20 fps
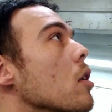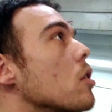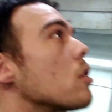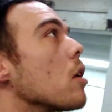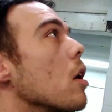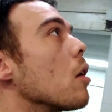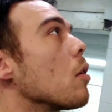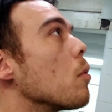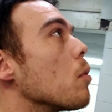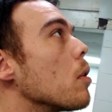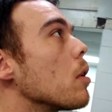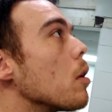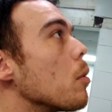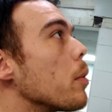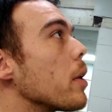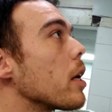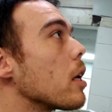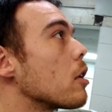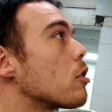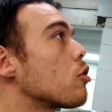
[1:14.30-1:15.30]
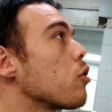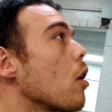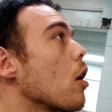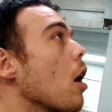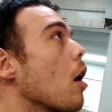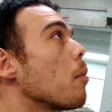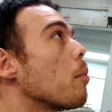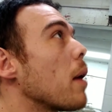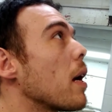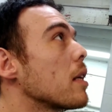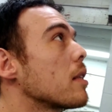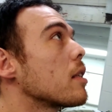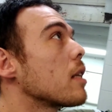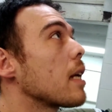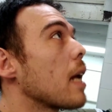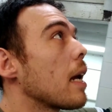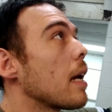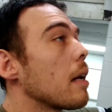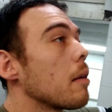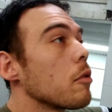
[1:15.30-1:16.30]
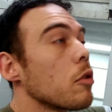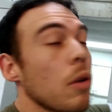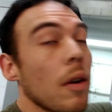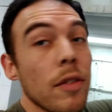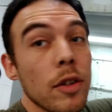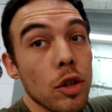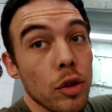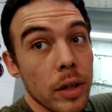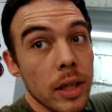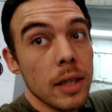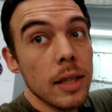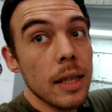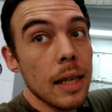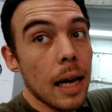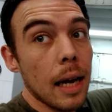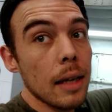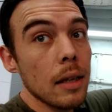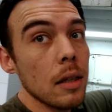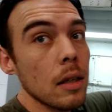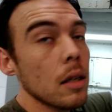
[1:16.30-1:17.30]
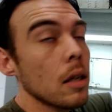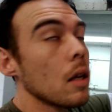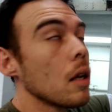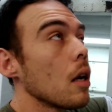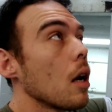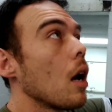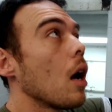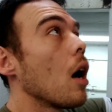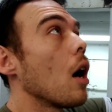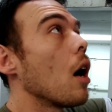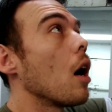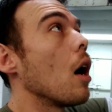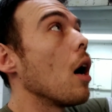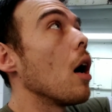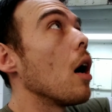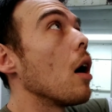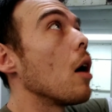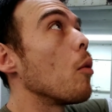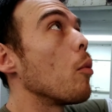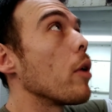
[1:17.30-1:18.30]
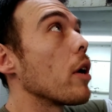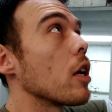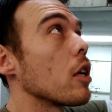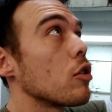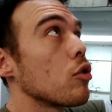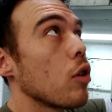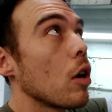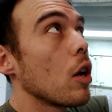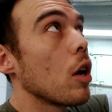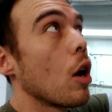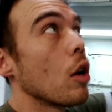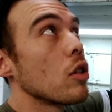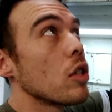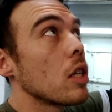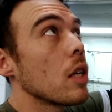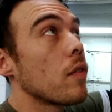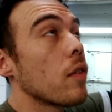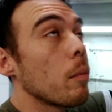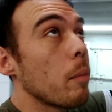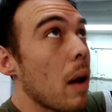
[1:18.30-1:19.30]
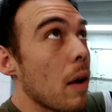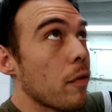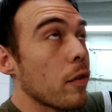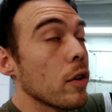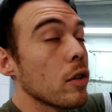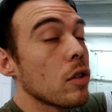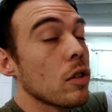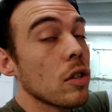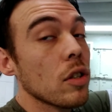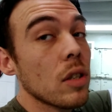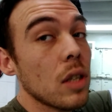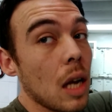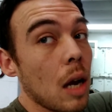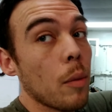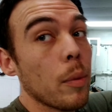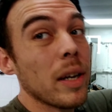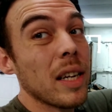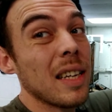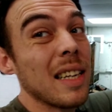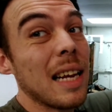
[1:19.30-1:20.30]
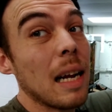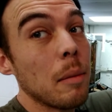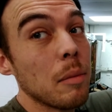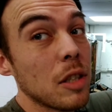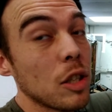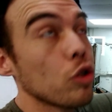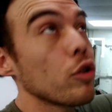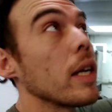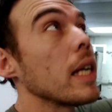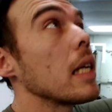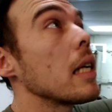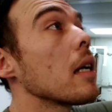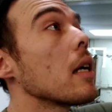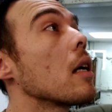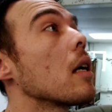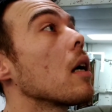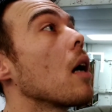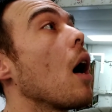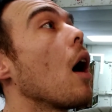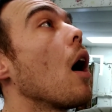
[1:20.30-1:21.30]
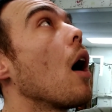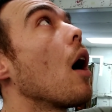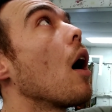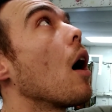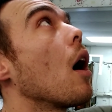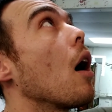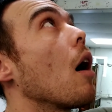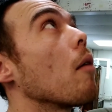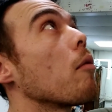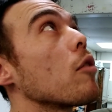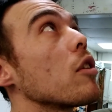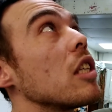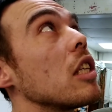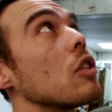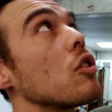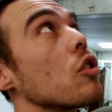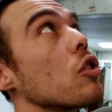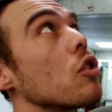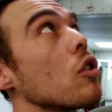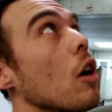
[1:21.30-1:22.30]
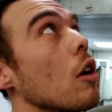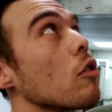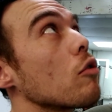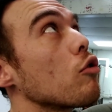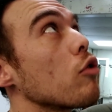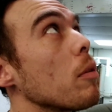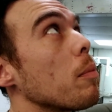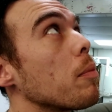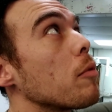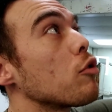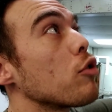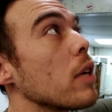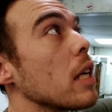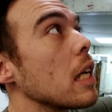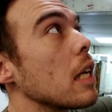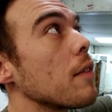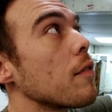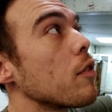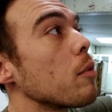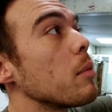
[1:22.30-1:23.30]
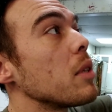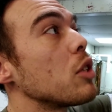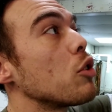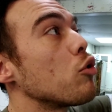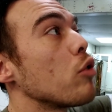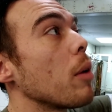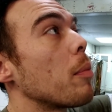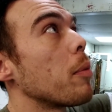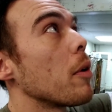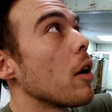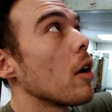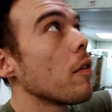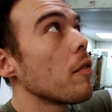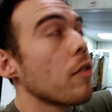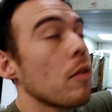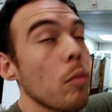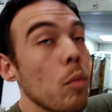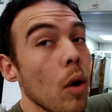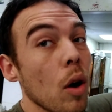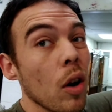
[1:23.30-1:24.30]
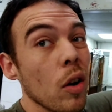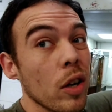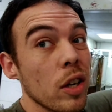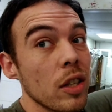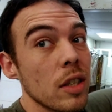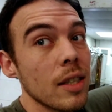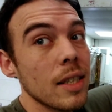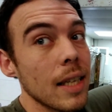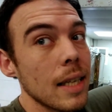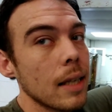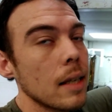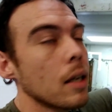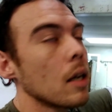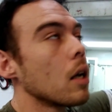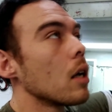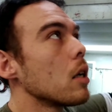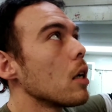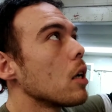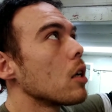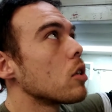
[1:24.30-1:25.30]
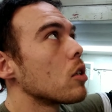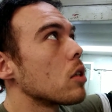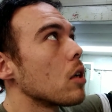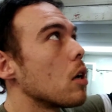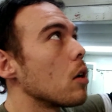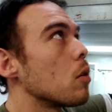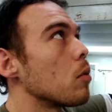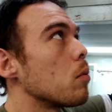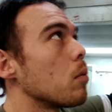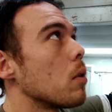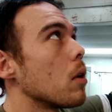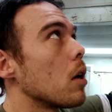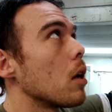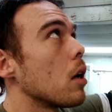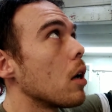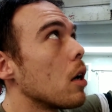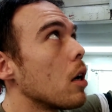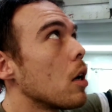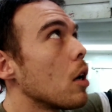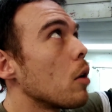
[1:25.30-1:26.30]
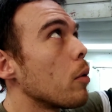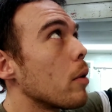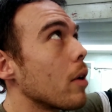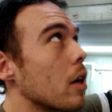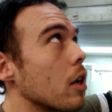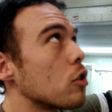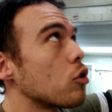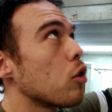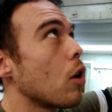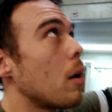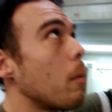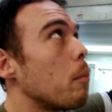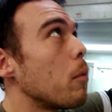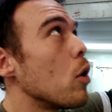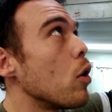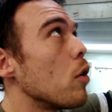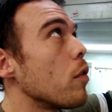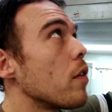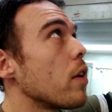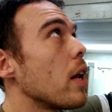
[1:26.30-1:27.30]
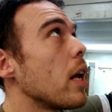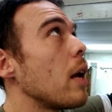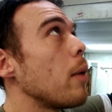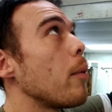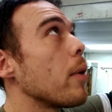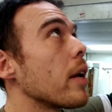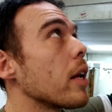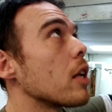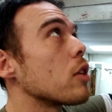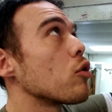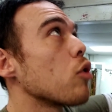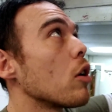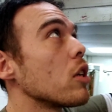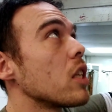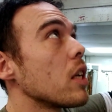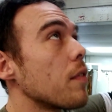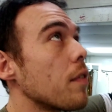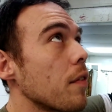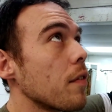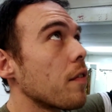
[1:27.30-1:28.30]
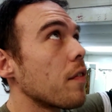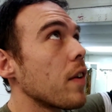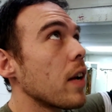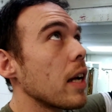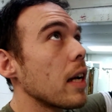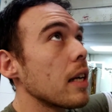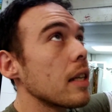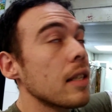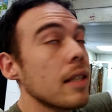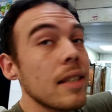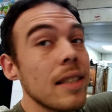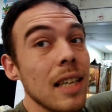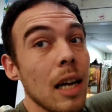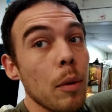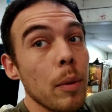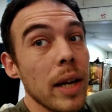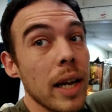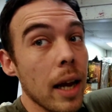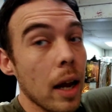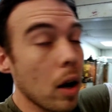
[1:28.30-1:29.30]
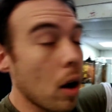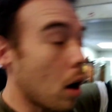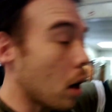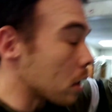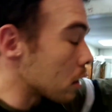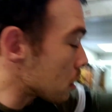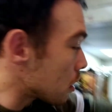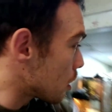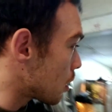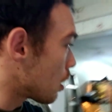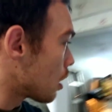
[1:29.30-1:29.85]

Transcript: So we're going to try our best to get him to have a drink today. We're going to try loads of different methods to see how we can get him to drink, because he's just not drinking from his dripper from what I can see. So we're going to try moving it, we're going to try different things and see how we get on.